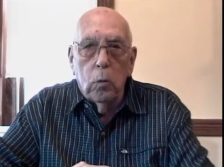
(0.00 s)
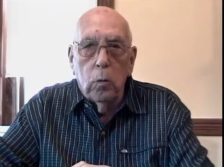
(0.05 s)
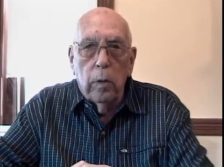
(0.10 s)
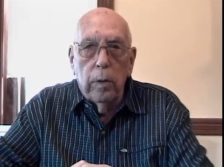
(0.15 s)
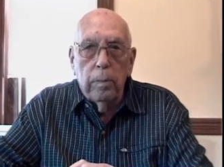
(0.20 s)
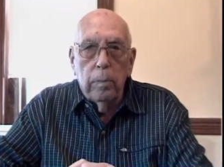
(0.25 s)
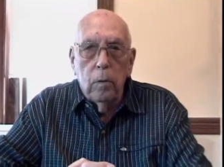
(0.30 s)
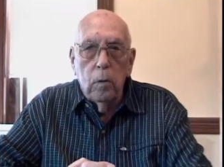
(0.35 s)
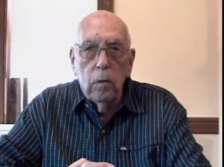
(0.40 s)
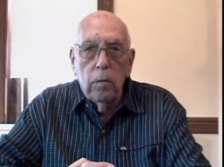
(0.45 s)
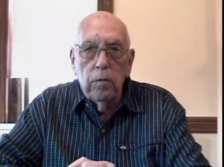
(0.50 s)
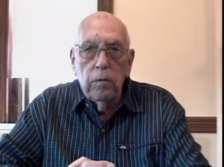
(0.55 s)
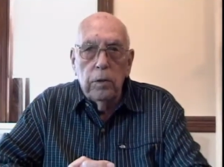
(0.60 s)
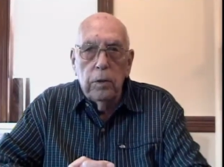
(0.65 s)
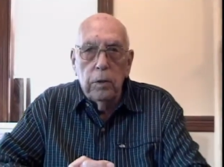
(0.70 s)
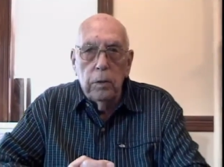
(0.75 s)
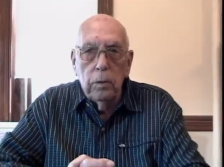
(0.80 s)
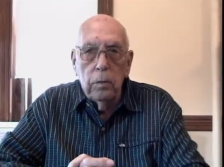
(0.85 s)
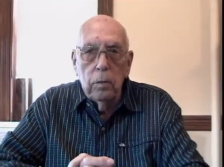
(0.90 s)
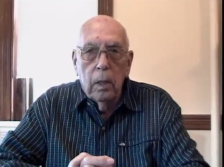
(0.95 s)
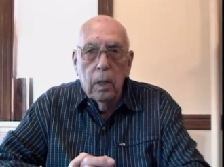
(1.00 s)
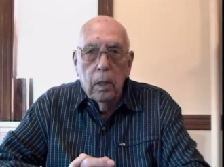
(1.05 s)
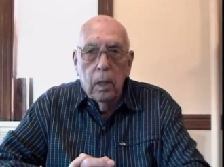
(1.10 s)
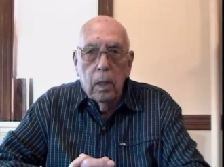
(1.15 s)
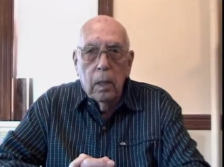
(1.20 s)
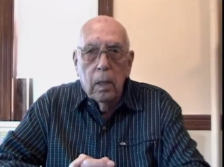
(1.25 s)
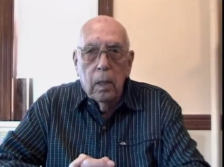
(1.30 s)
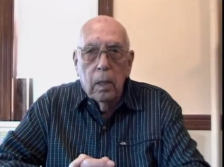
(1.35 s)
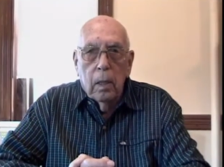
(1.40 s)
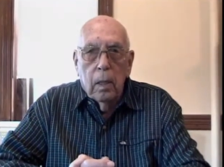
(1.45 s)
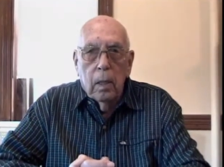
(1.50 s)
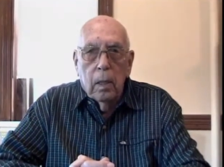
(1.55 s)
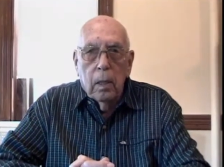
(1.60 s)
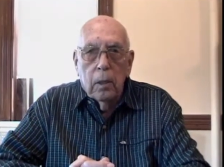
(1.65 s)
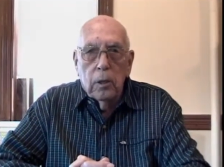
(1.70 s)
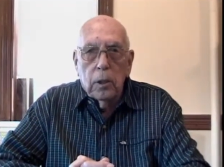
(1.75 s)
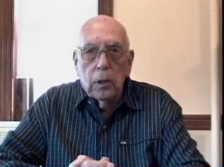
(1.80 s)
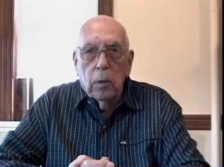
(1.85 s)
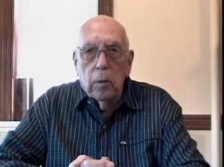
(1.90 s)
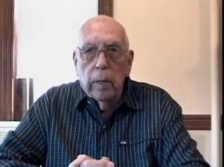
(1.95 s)
We moved to
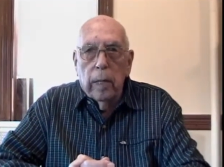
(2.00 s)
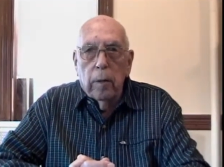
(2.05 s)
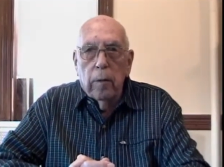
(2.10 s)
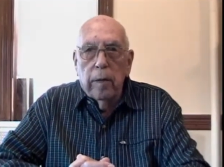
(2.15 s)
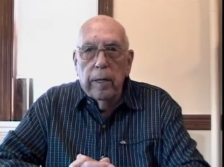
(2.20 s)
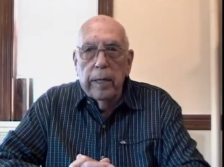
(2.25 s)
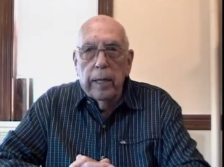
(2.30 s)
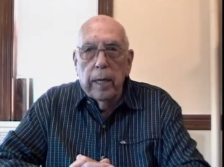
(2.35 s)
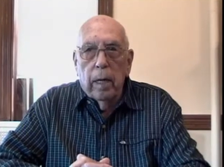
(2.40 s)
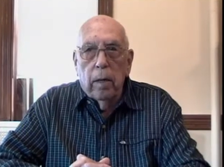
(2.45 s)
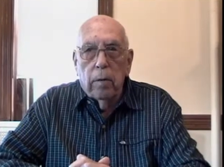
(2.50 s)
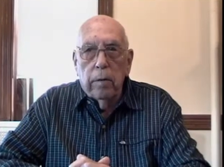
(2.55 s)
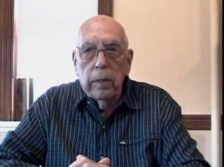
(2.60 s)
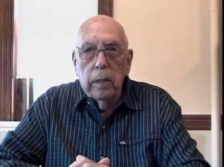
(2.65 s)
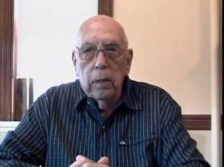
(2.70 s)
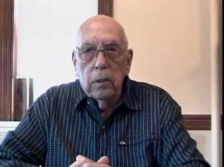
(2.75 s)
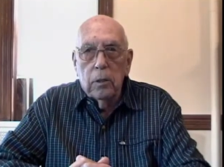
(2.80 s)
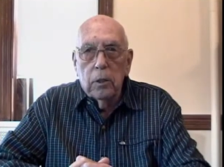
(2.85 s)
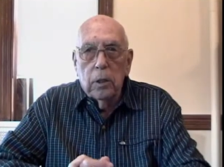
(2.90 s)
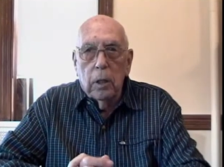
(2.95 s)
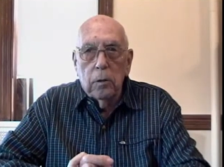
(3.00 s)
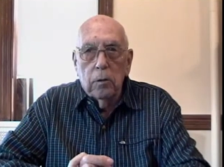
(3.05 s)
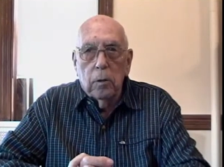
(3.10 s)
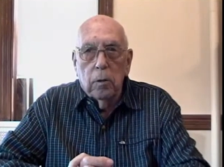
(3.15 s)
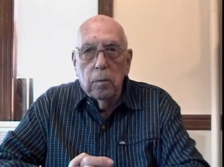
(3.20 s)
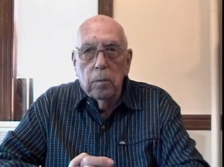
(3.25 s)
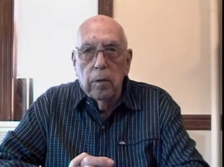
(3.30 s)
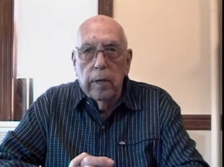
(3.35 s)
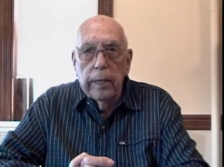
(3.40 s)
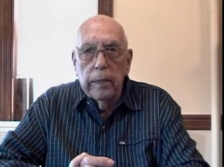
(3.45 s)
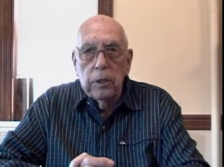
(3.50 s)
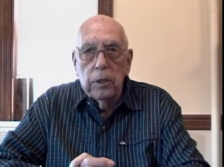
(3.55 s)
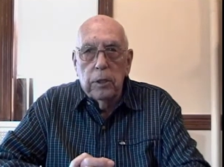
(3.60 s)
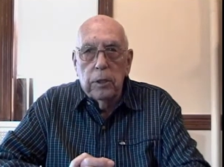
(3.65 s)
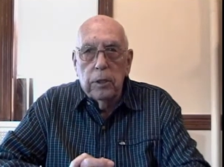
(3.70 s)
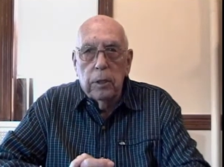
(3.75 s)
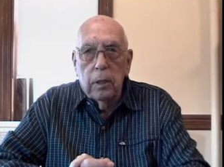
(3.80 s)
Schoharie County in Central Bridge